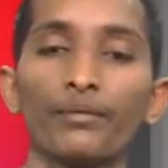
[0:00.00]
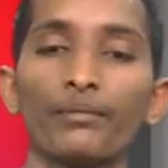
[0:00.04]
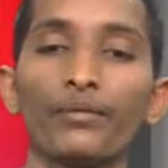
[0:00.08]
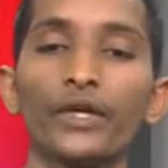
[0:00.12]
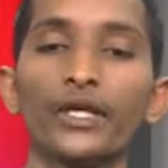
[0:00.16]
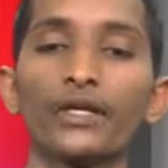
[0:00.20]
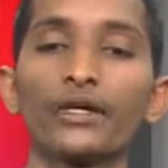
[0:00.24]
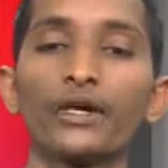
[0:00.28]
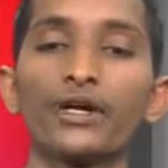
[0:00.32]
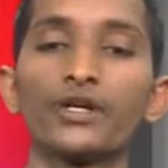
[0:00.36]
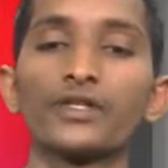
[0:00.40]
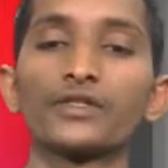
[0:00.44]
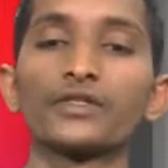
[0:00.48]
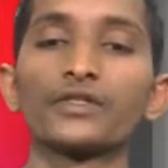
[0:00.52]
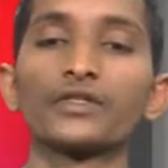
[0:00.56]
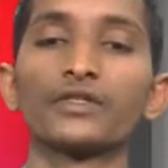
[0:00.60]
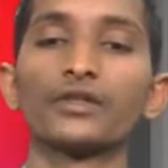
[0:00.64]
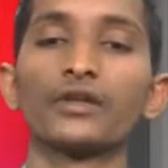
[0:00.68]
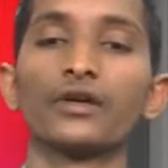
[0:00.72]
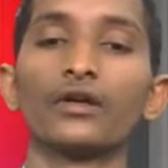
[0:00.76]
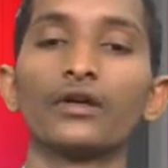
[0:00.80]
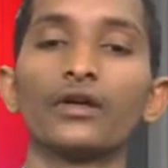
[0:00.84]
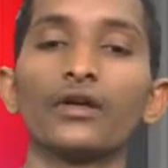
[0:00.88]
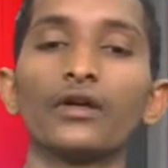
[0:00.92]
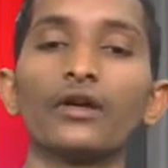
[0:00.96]
because
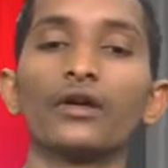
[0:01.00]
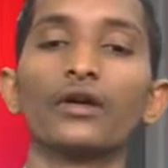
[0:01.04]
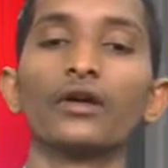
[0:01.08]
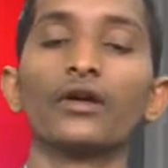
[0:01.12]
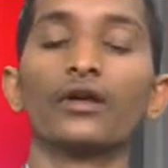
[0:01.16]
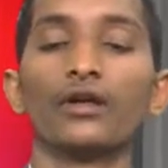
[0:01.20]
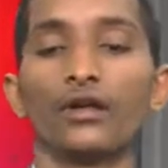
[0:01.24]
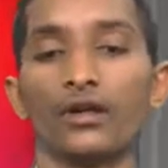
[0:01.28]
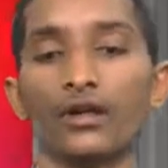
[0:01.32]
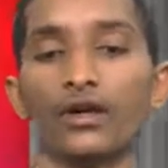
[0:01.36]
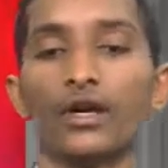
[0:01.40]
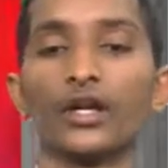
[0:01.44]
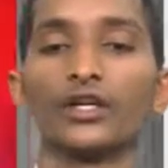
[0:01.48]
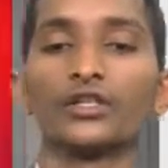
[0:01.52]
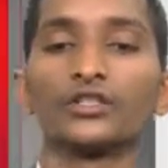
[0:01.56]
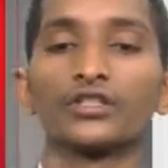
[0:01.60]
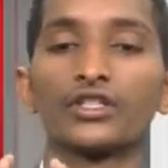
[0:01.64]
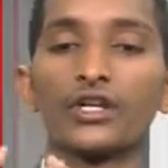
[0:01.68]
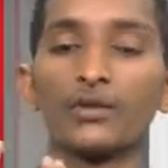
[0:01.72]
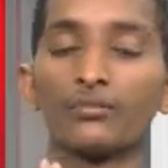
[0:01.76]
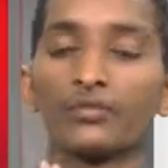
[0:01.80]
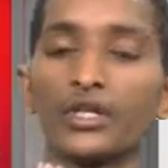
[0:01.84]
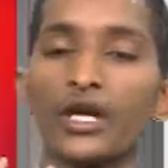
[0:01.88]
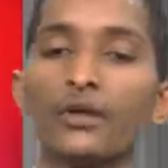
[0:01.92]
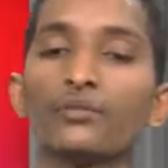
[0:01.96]
it
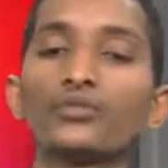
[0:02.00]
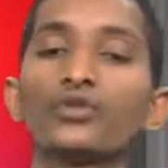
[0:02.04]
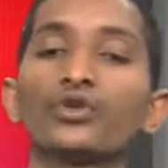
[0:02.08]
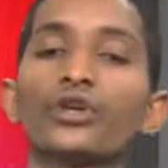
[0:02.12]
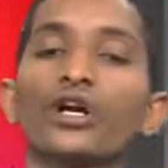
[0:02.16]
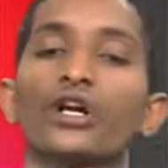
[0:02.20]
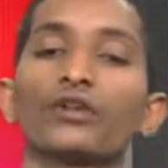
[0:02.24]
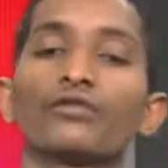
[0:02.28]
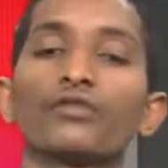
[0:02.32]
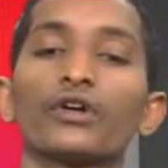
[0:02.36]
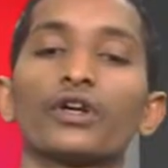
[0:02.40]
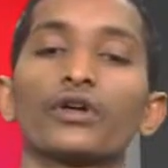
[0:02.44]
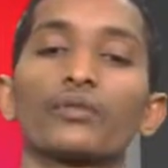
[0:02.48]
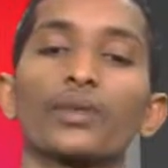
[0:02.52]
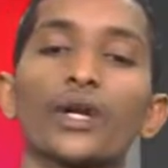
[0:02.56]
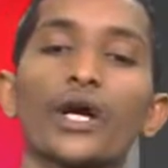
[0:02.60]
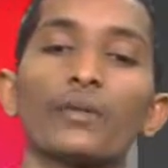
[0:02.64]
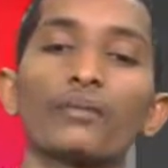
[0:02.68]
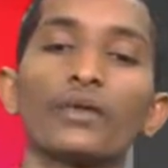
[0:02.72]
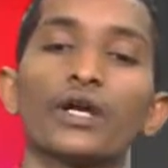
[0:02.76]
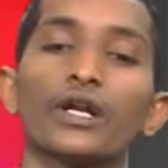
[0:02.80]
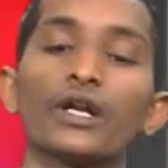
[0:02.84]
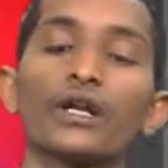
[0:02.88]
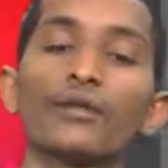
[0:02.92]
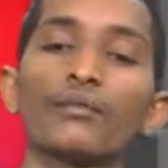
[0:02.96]
sometimes do not work
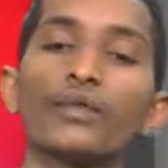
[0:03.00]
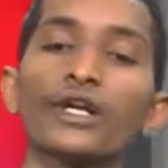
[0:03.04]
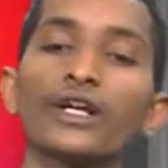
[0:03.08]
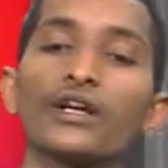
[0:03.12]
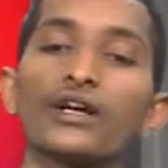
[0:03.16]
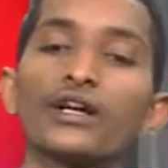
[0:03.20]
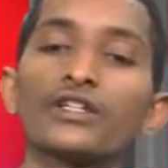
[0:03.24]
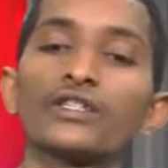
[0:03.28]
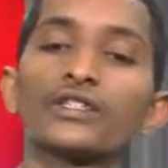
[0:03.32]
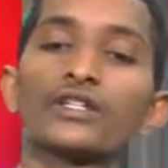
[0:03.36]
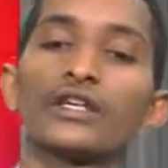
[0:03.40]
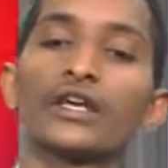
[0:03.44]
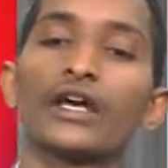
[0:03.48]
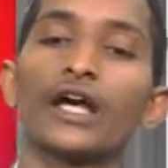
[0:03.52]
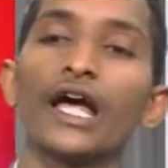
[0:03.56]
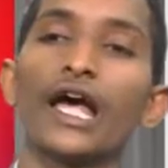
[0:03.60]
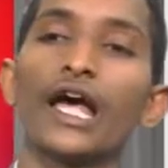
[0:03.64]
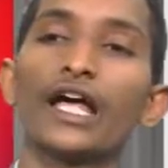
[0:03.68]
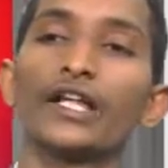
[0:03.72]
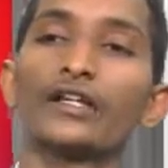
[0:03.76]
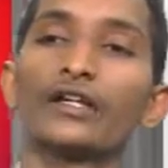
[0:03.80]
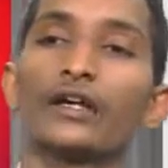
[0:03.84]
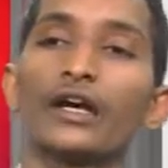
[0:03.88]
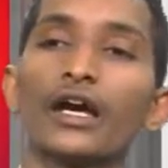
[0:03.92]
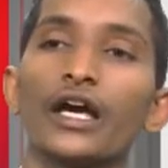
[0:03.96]
properly, because
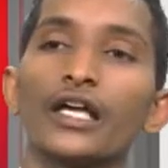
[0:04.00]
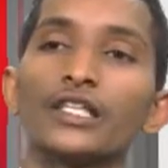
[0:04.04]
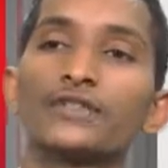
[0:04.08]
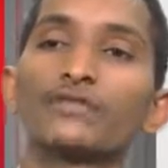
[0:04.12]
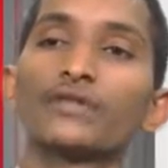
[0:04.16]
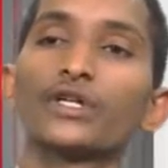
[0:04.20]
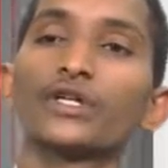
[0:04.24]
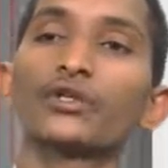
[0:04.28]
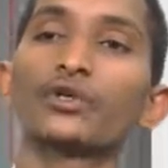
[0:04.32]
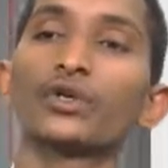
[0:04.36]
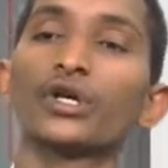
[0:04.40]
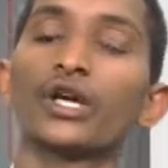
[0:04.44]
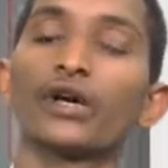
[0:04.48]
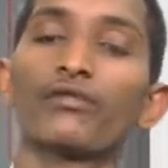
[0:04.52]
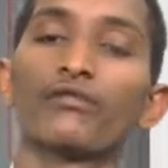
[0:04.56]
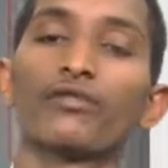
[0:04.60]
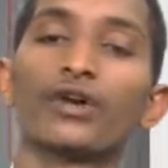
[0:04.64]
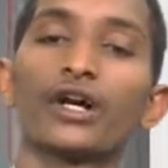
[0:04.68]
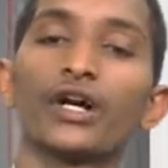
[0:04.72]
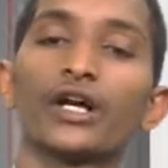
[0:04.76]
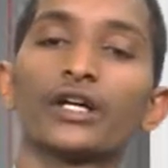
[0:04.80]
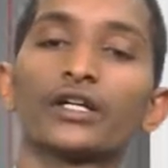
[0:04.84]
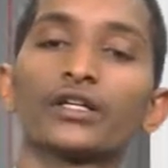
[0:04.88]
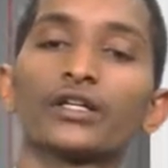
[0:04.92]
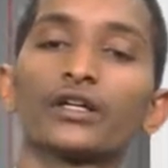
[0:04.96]
as we do a
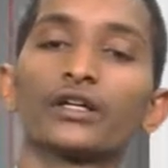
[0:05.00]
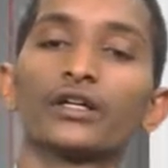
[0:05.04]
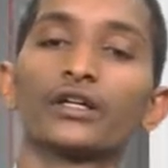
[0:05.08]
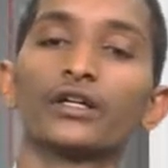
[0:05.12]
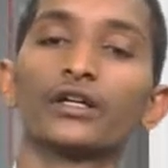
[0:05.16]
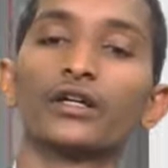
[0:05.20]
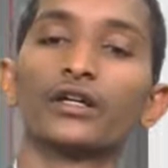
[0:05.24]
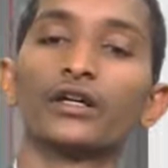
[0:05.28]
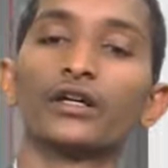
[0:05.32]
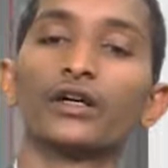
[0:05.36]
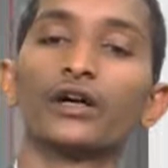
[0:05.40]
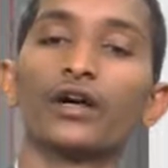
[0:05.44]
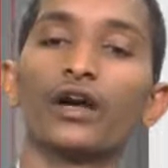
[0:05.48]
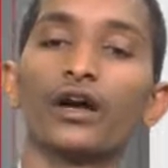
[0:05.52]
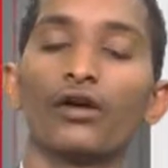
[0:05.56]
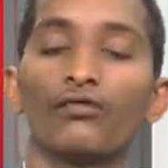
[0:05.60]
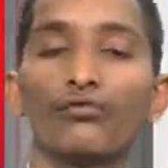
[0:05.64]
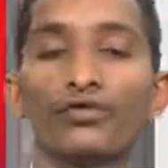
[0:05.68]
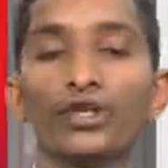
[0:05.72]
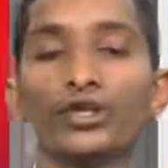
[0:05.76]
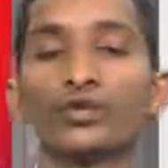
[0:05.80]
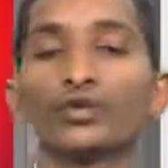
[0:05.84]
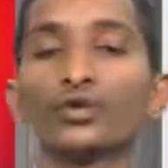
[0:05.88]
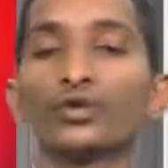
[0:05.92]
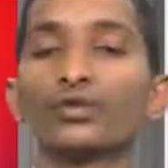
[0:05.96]
work,
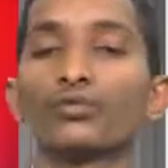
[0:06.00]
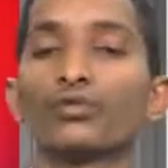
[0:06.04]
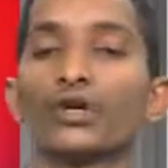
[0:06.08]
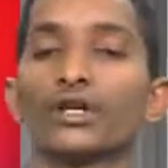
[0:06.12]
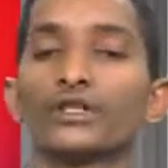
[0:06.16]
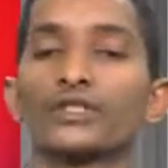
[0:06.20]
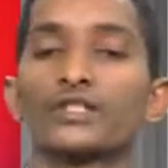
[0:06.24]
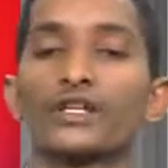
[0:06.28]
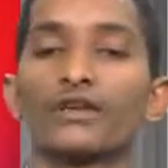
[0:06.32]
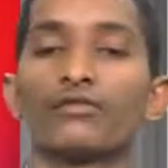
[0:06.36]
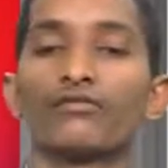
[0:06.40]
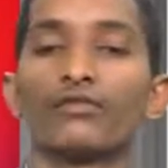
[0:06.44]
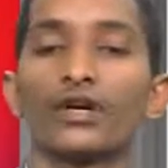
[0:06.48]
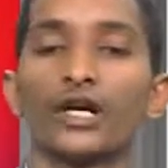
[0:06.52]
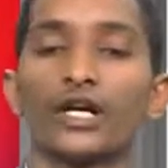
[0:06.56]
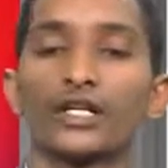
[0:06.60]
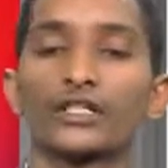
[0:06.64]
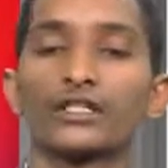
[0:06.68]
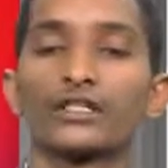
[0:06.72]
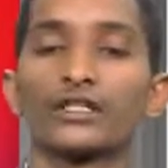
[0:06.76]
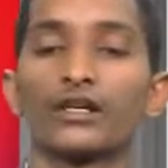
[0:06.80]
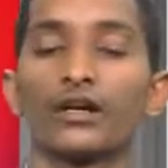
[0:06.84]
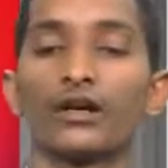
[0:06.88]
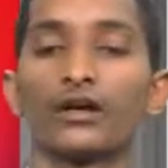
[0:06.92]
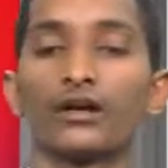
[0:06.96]
we do some
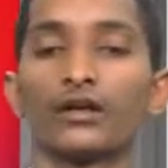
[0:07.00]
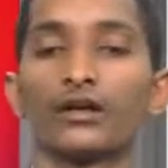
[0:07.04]
works